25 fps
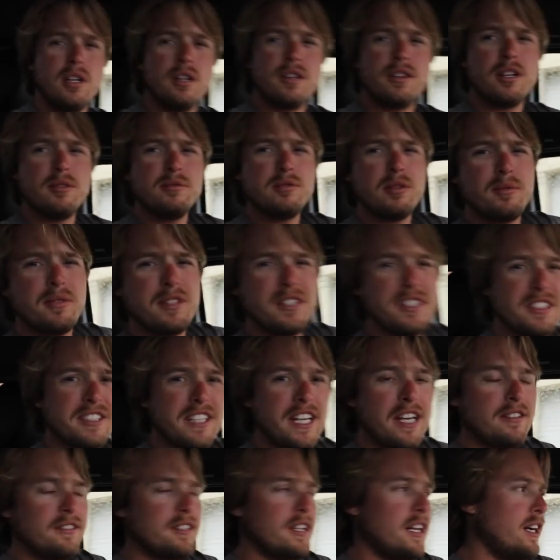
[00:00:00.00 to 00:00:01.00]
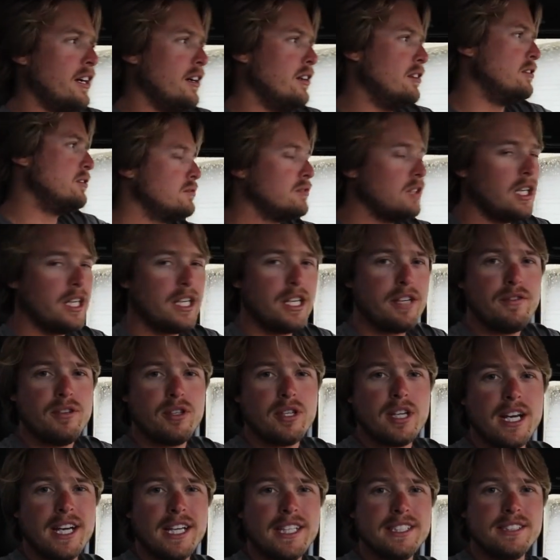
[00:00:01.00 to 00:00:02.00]
Thumbs up to Discount Tire. I'll give
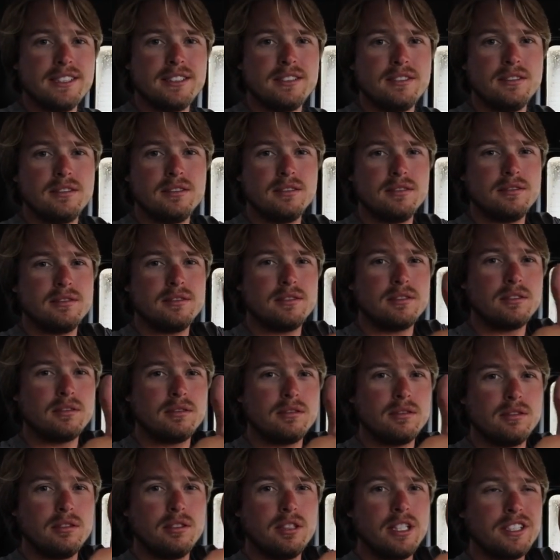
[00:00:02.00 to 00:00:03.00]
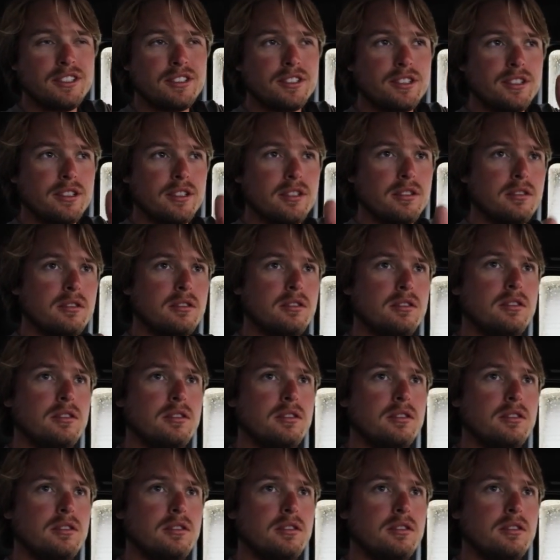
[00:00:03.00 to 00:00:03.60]
you guys are good.